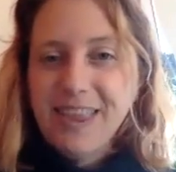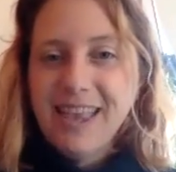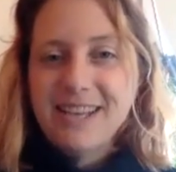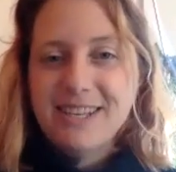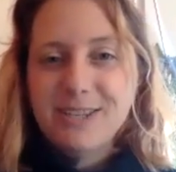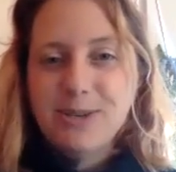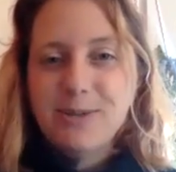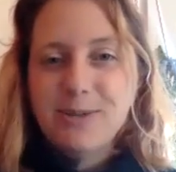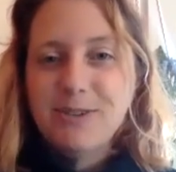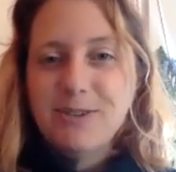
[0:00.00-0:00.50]

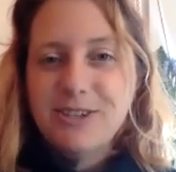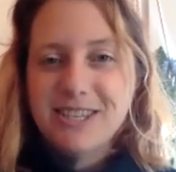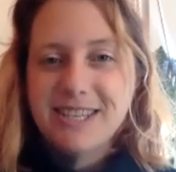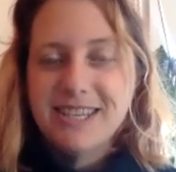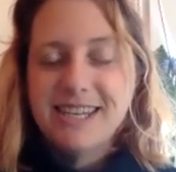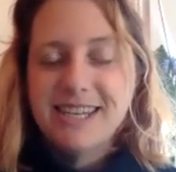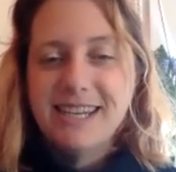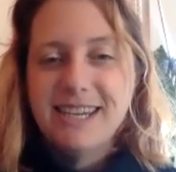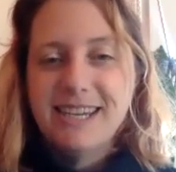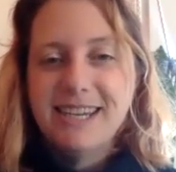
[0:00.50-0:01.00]
And so I'm just
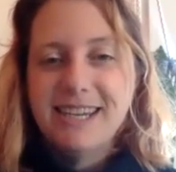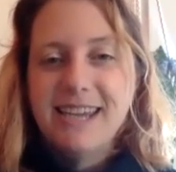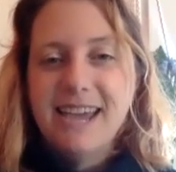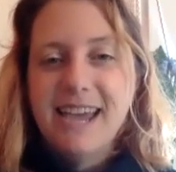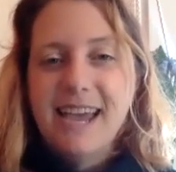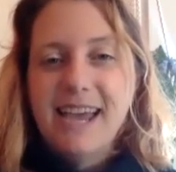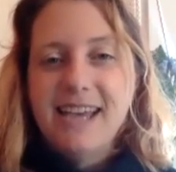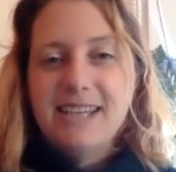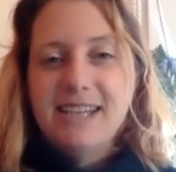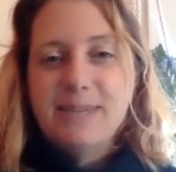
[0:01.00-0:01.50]
going to
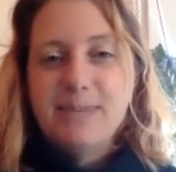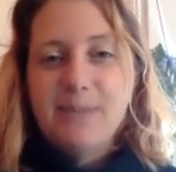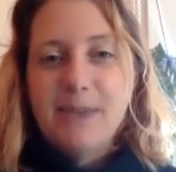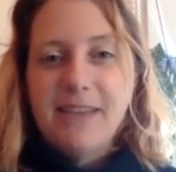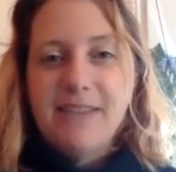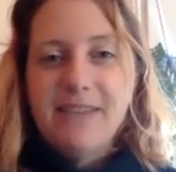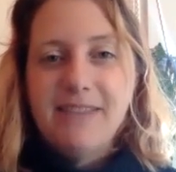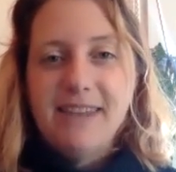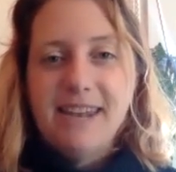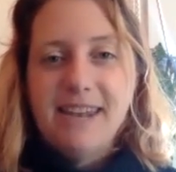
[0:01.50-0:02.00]

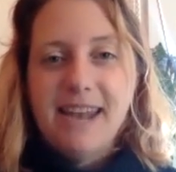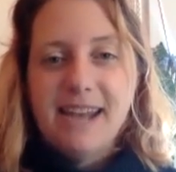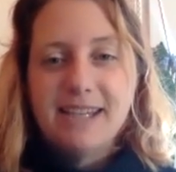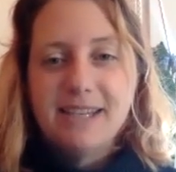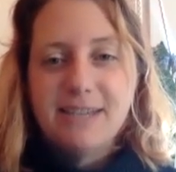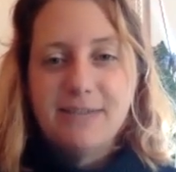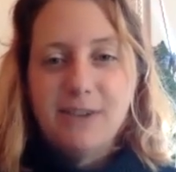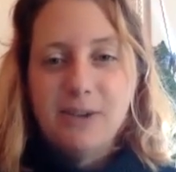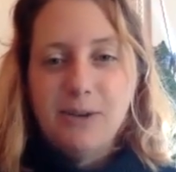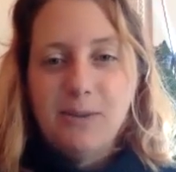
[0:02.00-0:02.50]
spend the
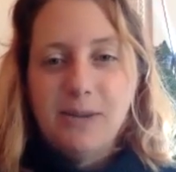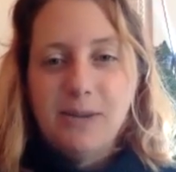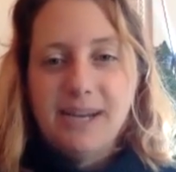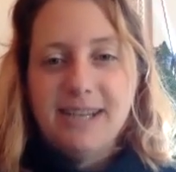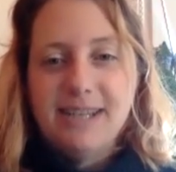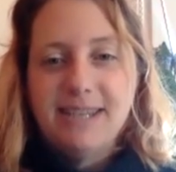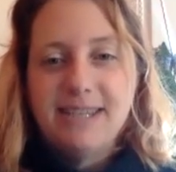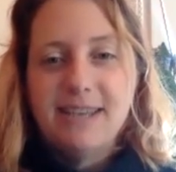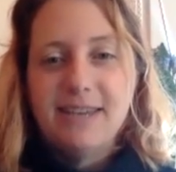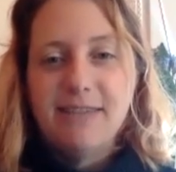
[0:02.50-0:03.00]
next few
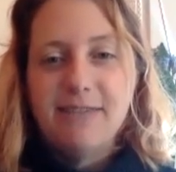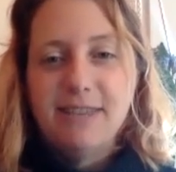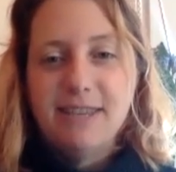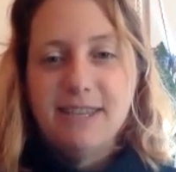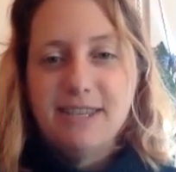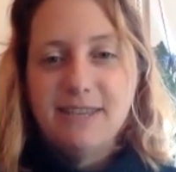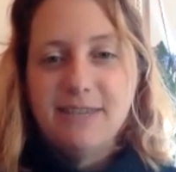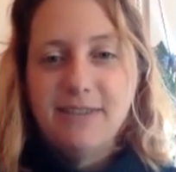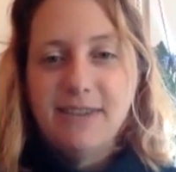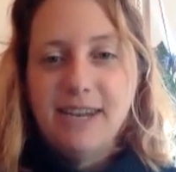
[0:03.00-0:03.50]
minutes of
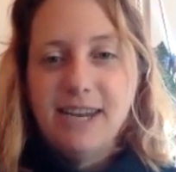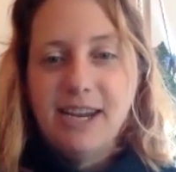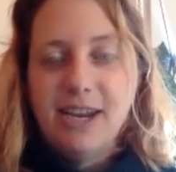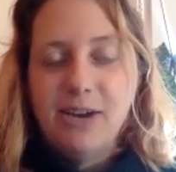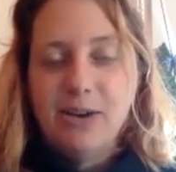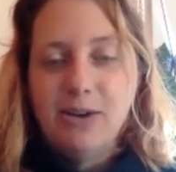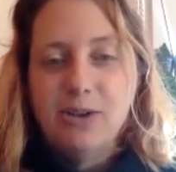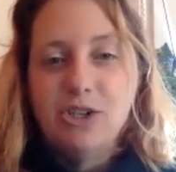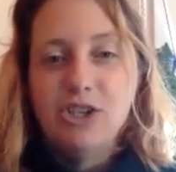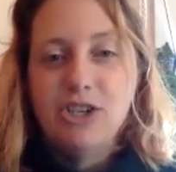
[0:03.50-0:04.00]
this
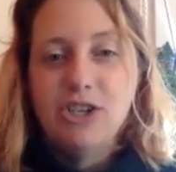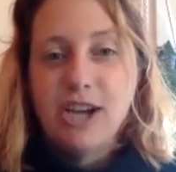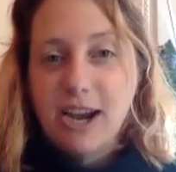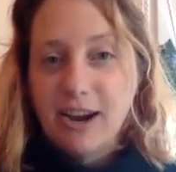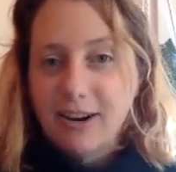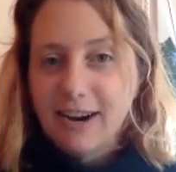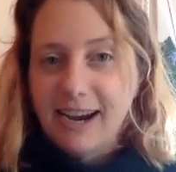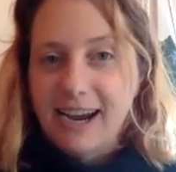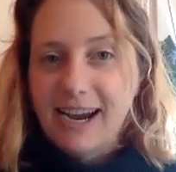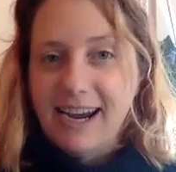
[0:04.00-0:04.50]
video
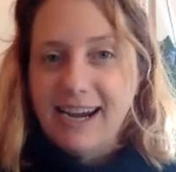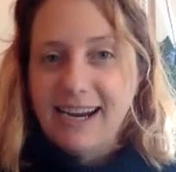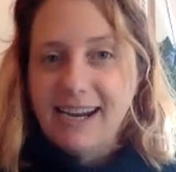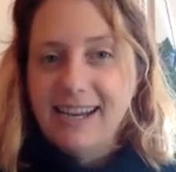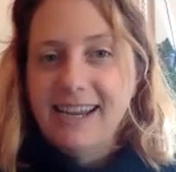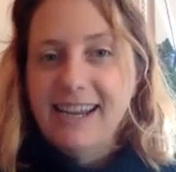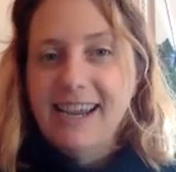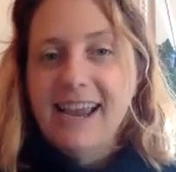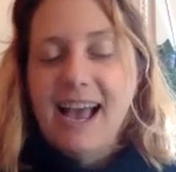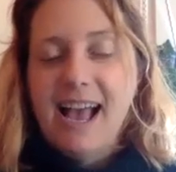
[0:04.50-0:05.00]

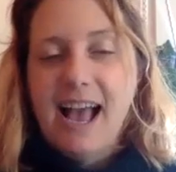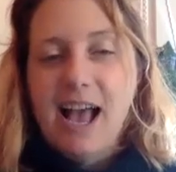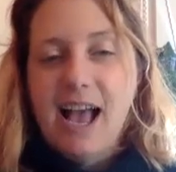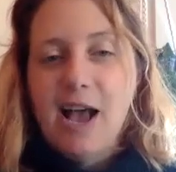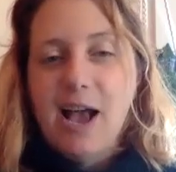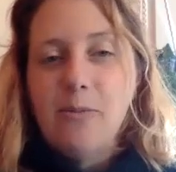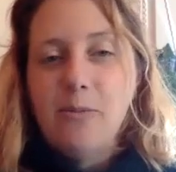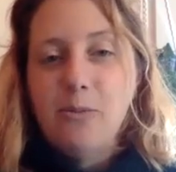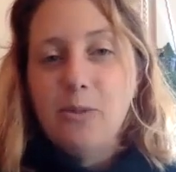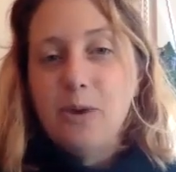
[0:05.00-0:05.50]
sharing
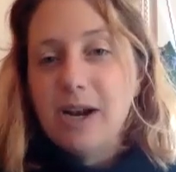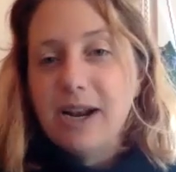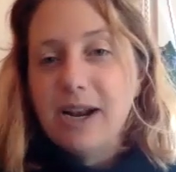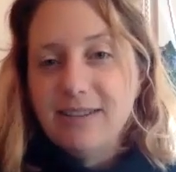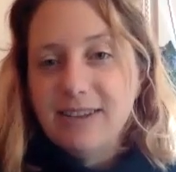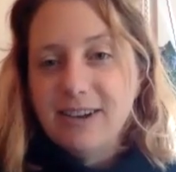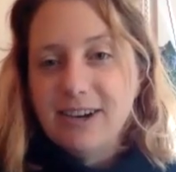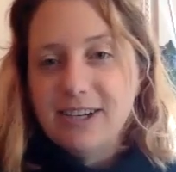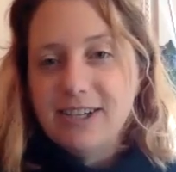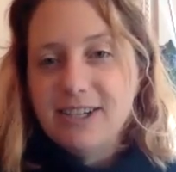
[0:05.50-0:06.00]
what I
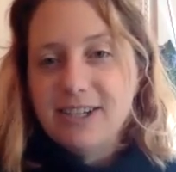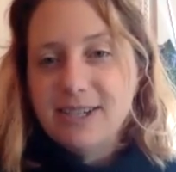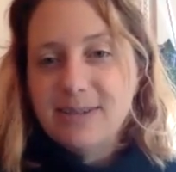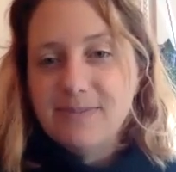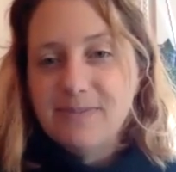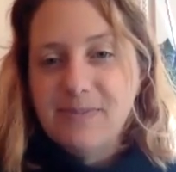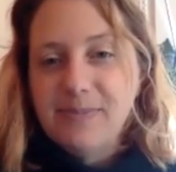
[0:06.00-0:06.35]
learned.